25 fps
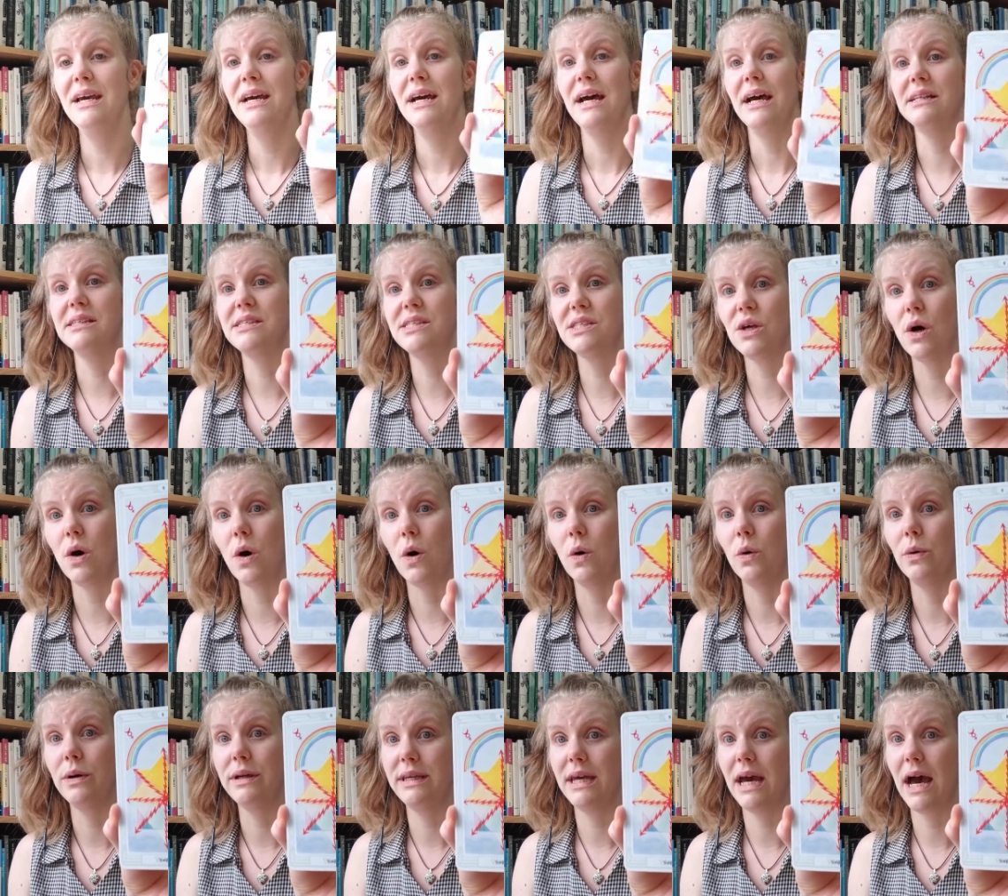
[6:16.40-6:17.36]
And
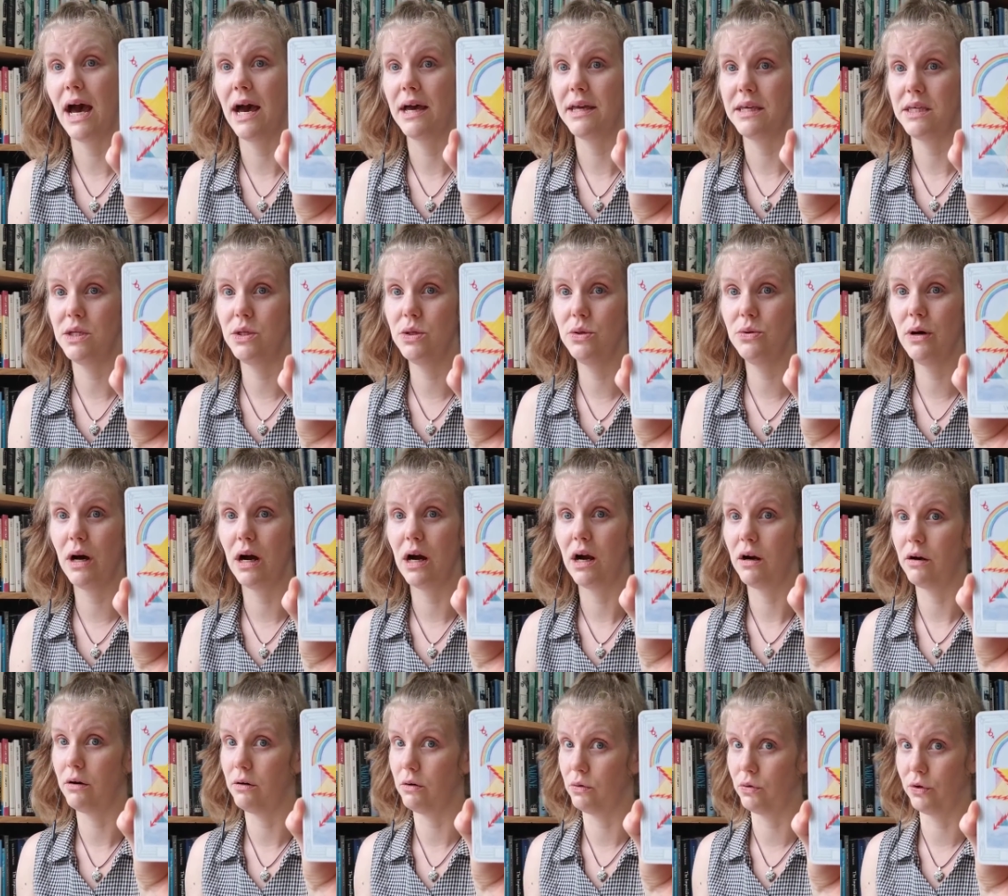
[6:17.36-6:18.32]
so, yeah, you
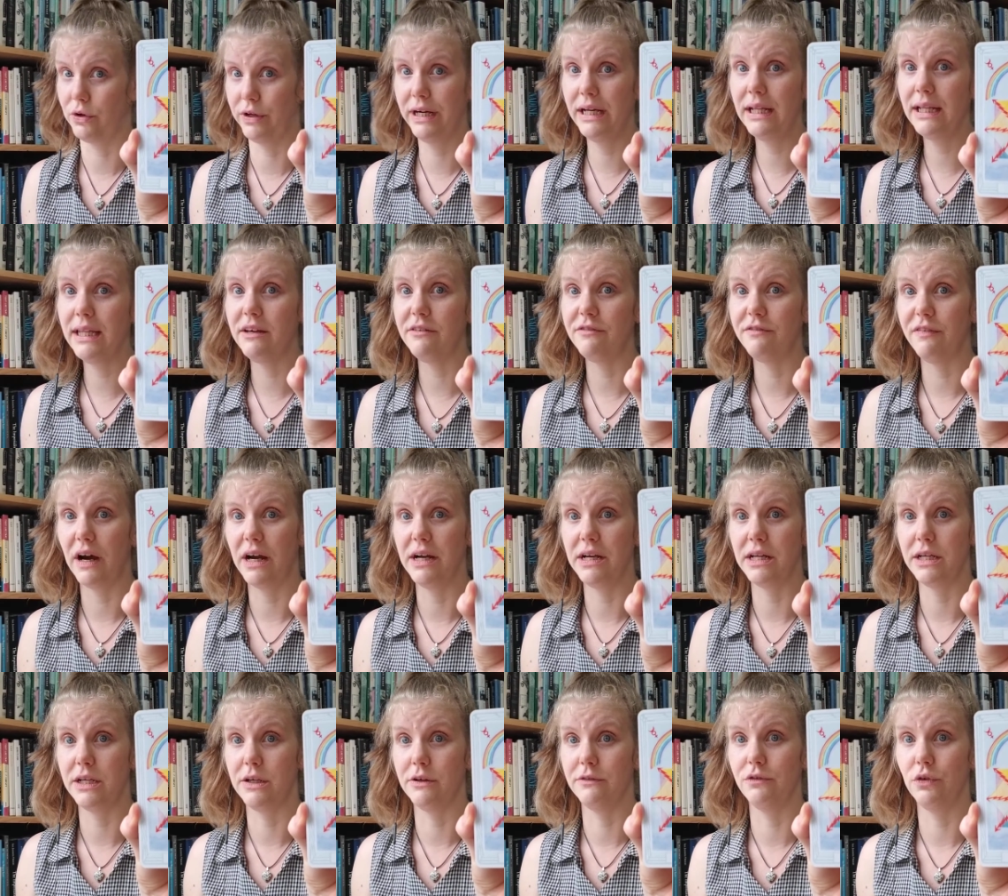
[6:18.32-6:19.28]
are really
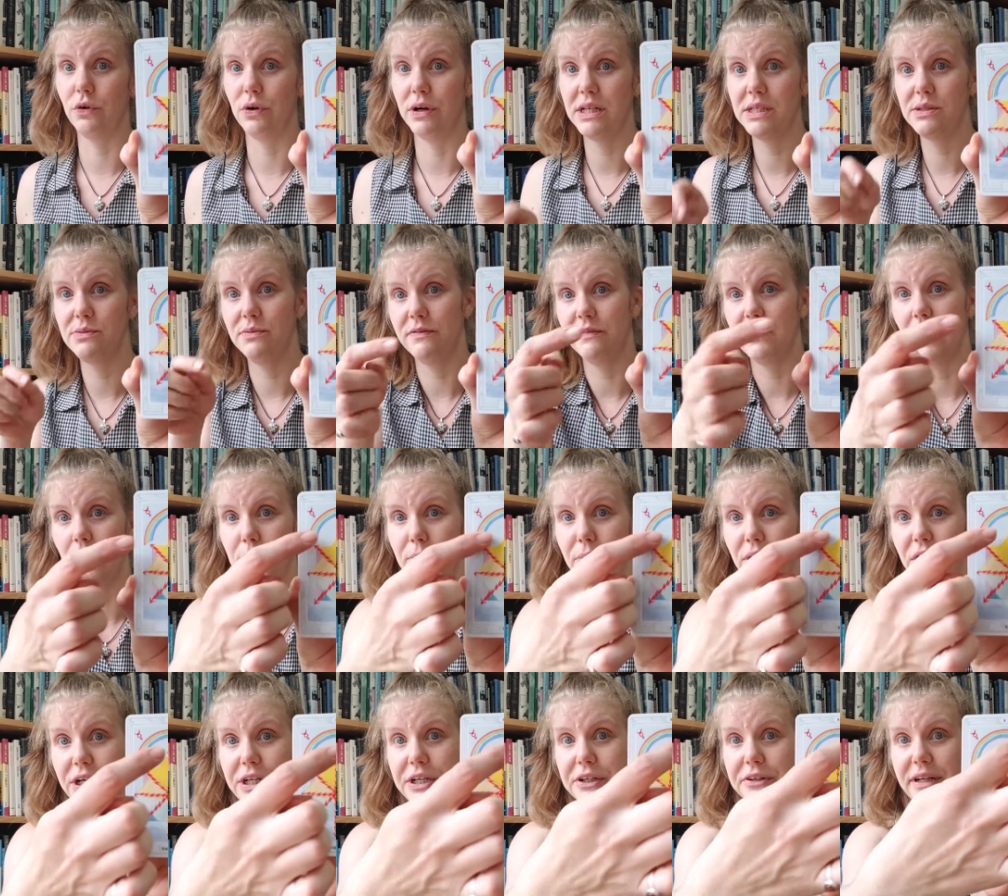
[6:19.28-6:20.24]
finding your voice. We've got
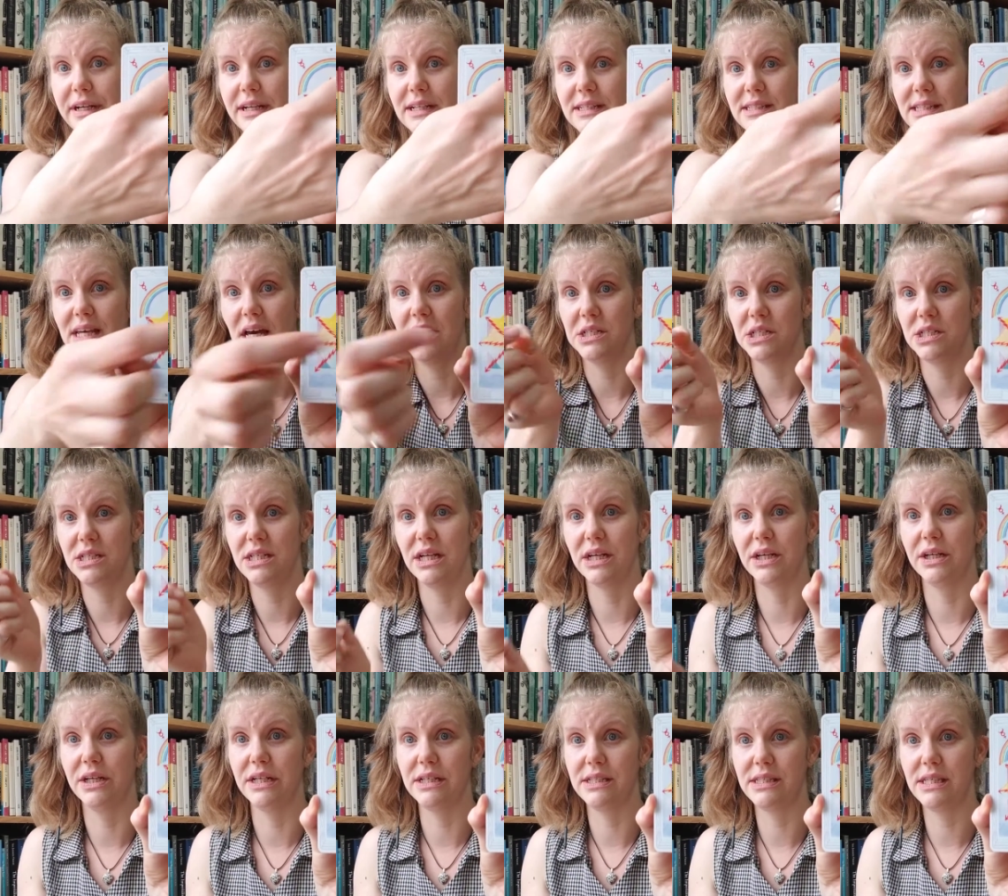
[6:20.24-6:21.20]
Mercury and
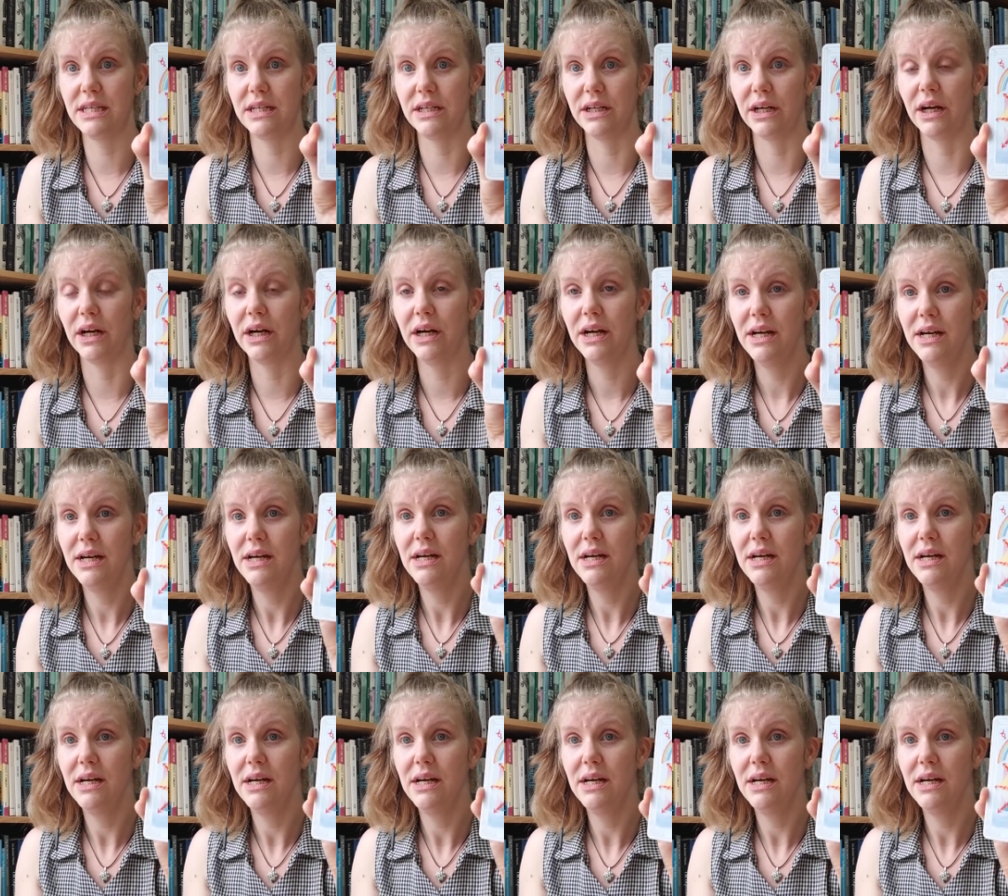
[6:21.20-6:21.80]
Sagittarius here.